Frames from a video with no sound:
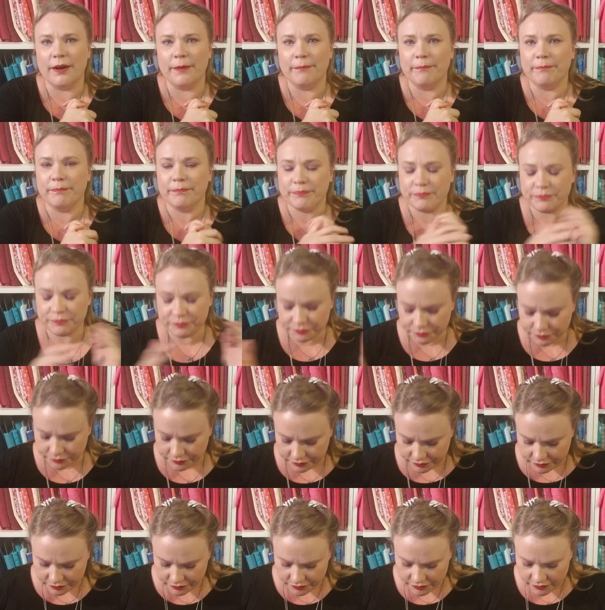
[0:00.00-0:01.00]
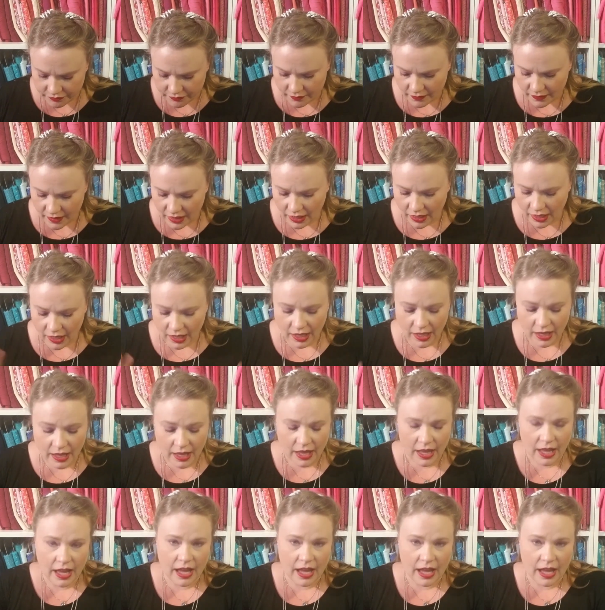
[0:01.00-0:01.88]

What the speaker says: [no speech]